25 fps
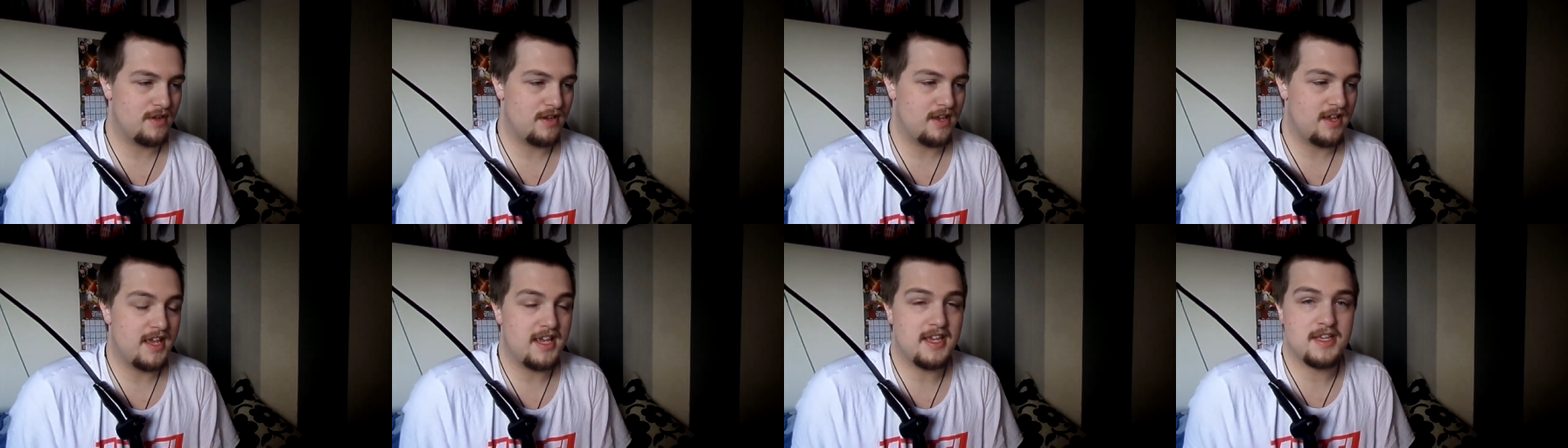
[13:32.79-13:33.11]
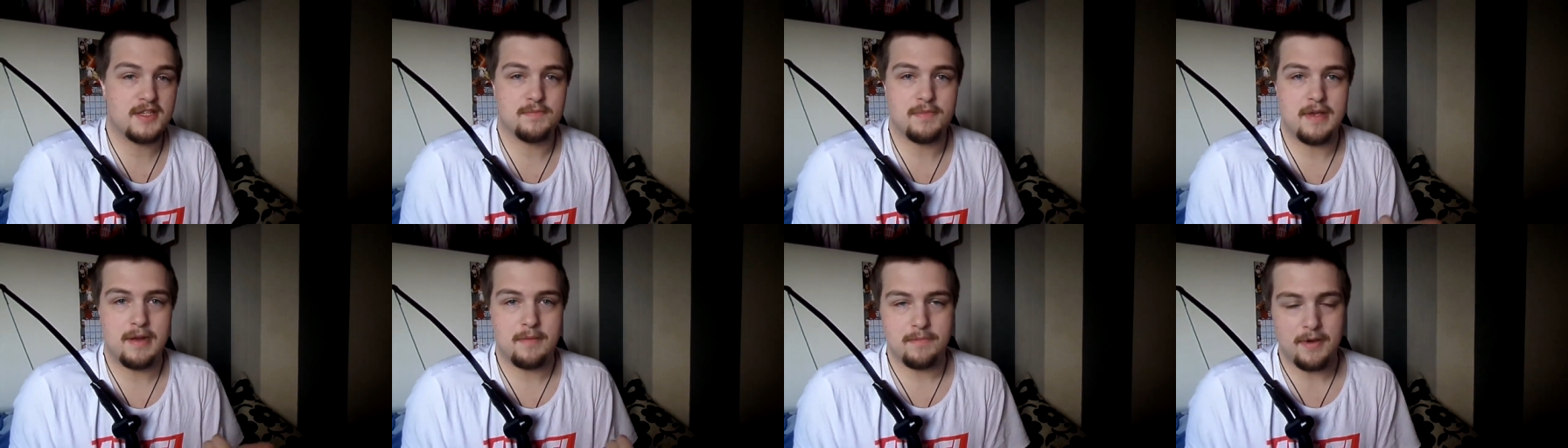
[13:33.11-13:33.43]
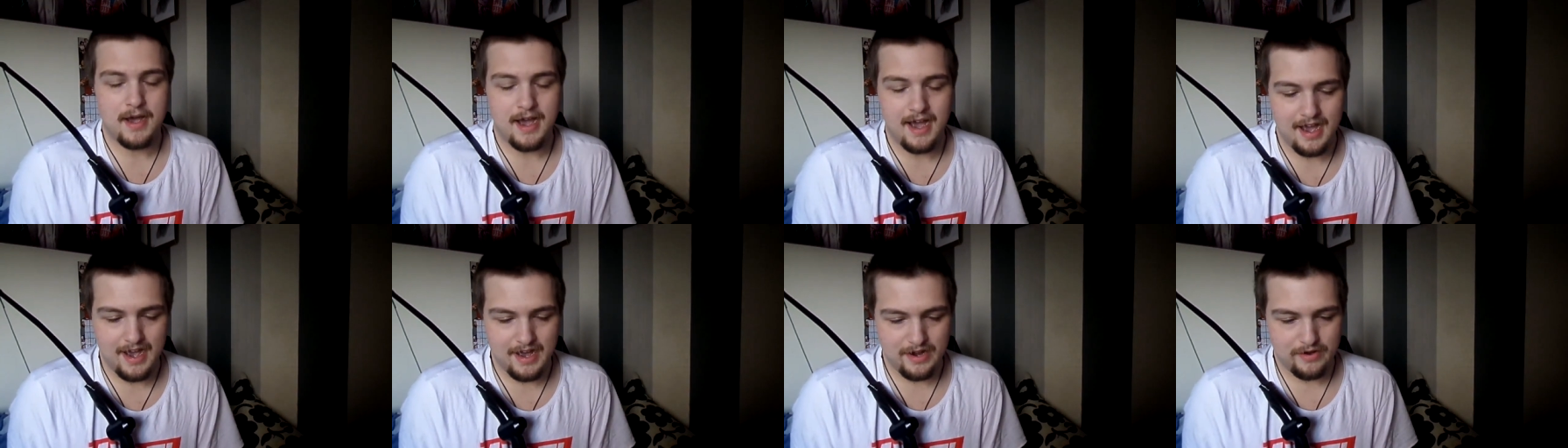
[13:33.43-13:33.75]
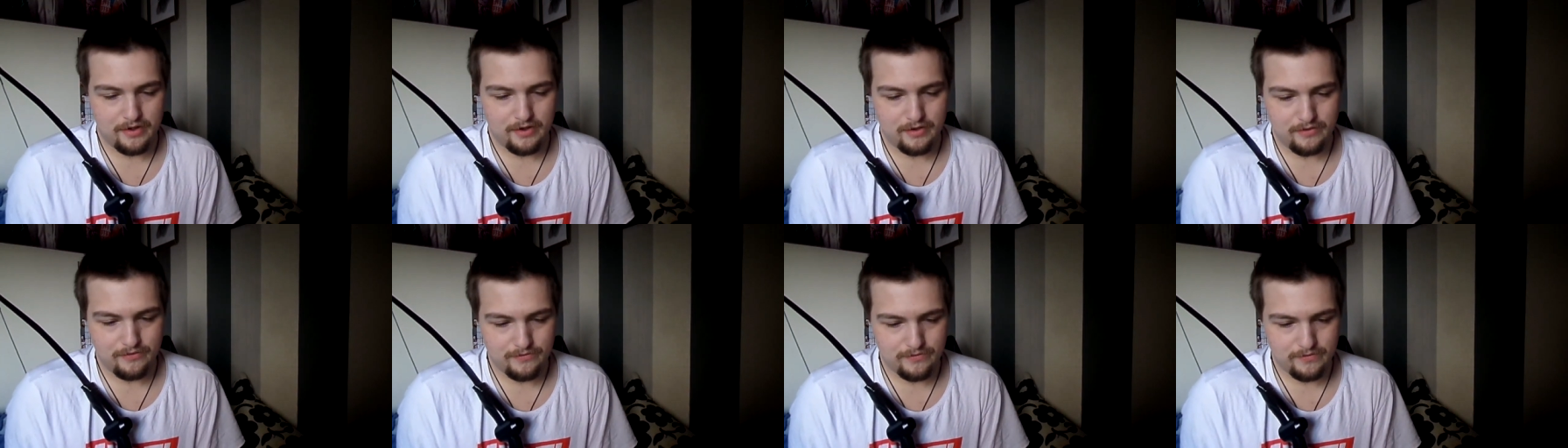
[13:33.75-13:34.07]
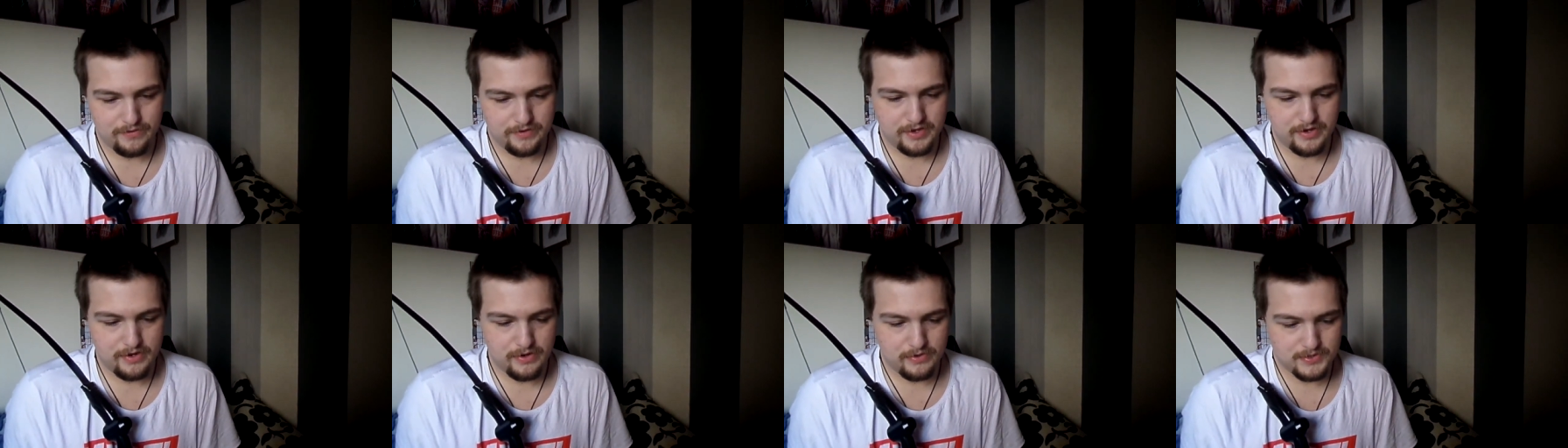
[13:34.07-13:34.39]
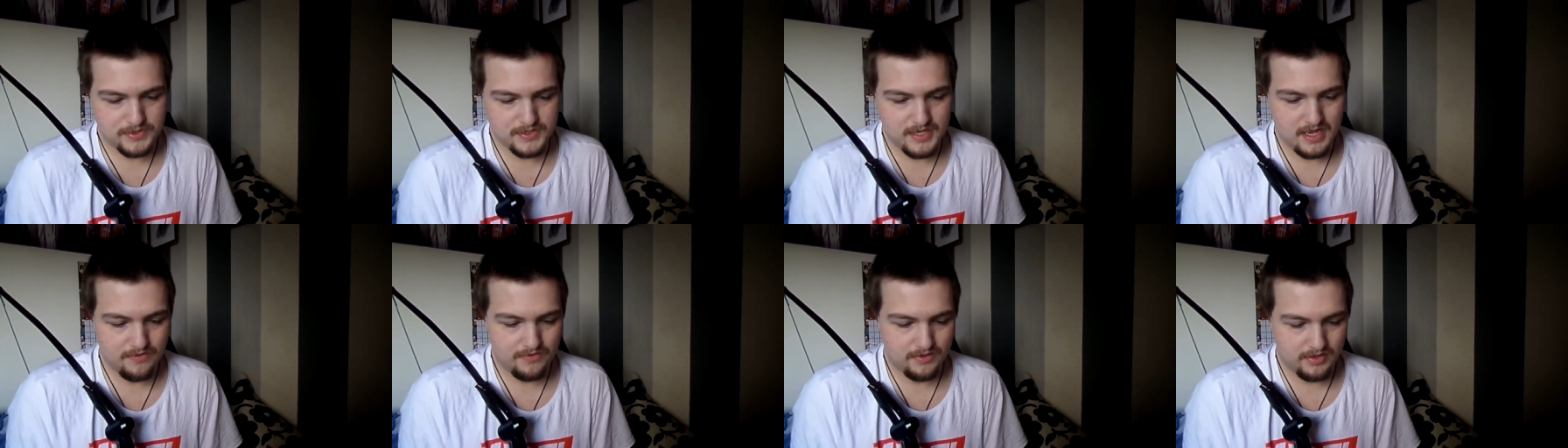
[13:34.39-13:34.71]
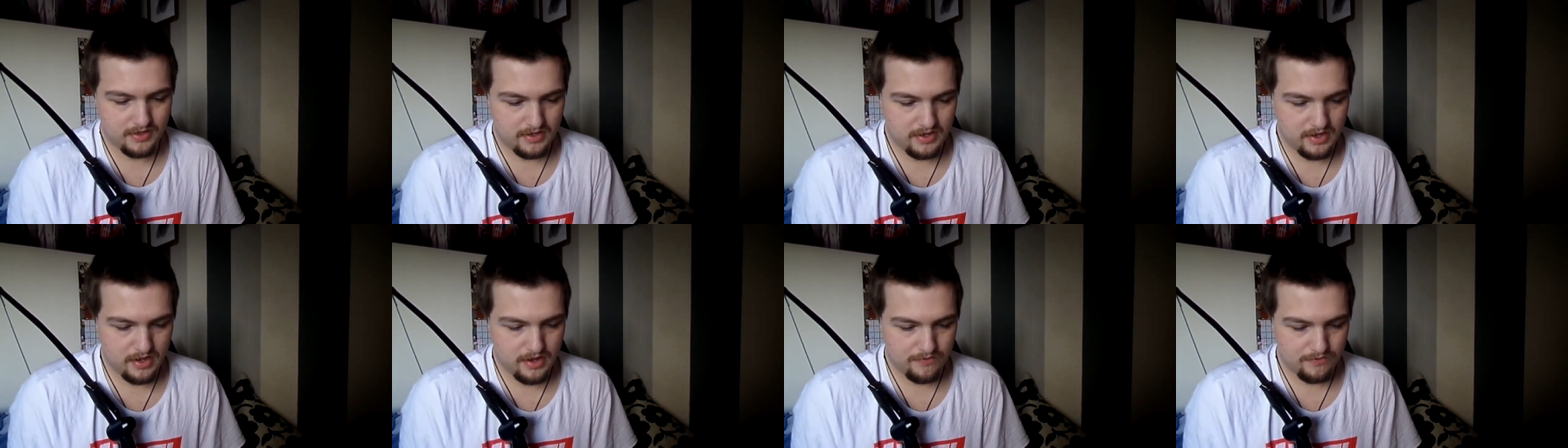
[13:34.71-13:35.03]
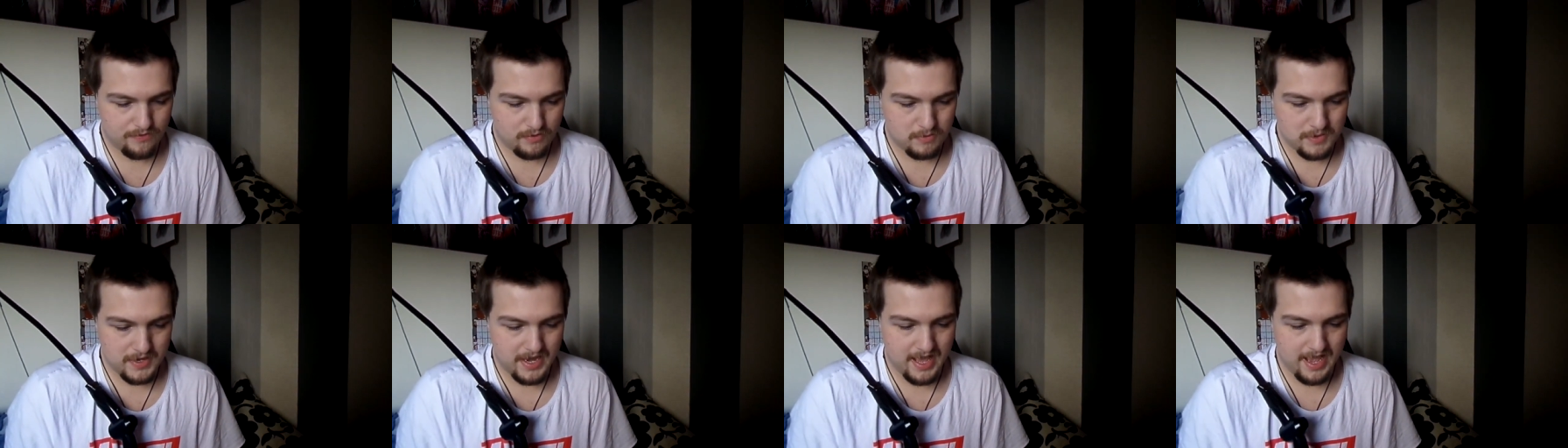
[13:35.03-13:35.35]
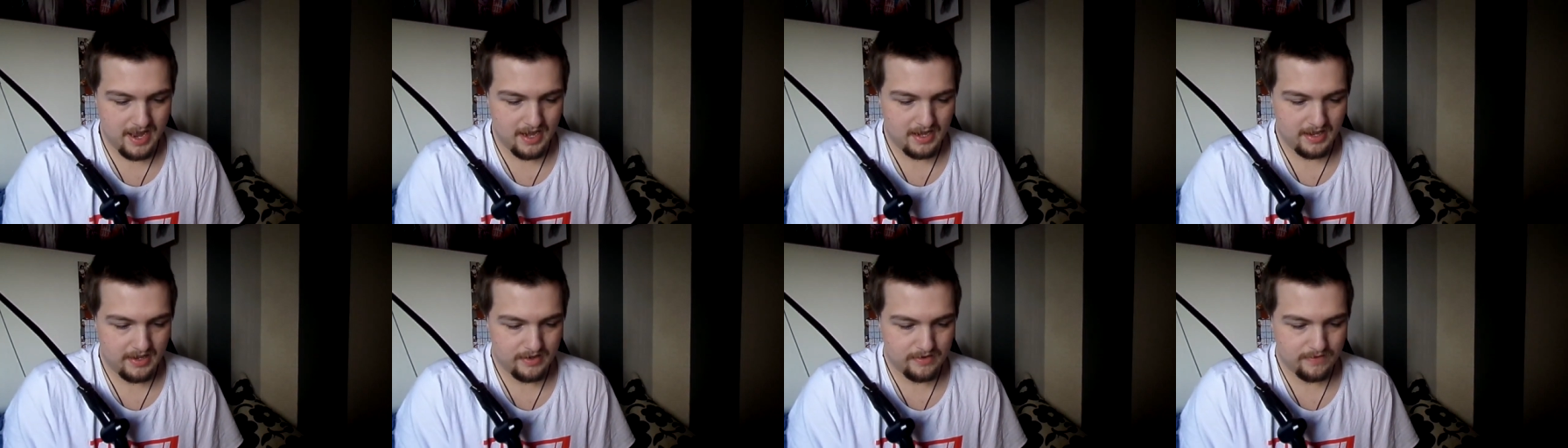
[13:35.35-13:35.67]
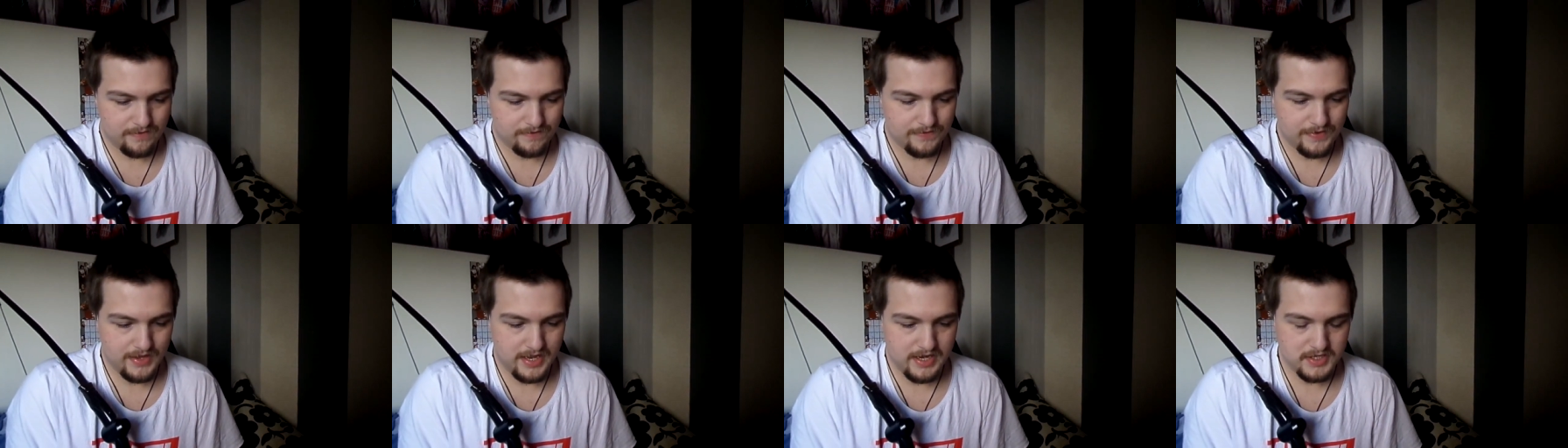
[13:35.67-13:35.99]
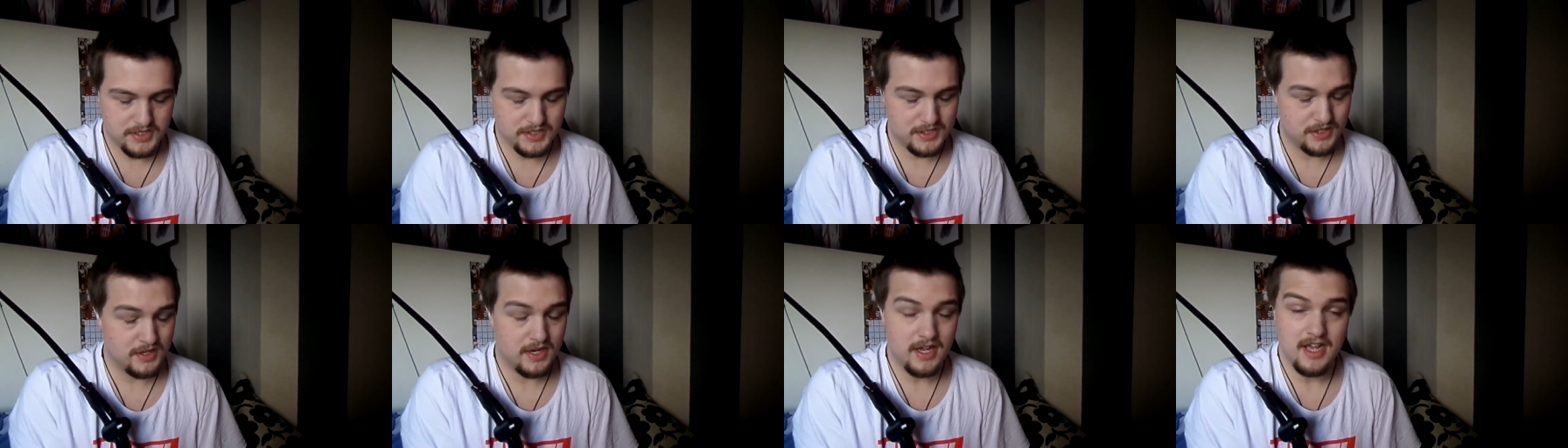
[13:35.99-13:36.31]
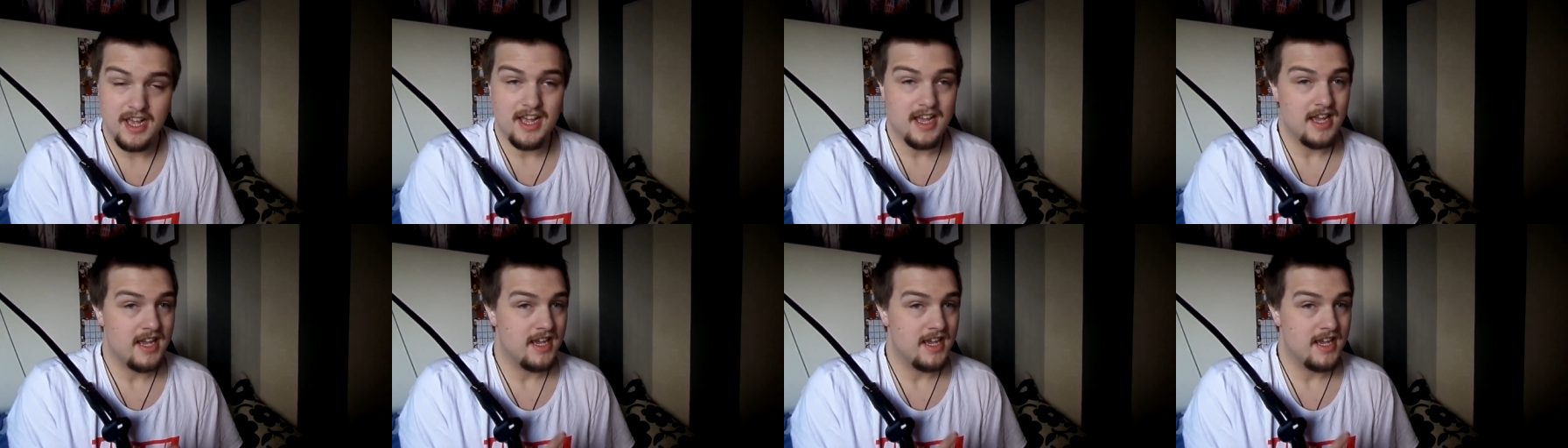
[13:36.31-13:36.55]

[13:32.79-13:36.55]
He's been part of you know saving the Earth from an alien invasion.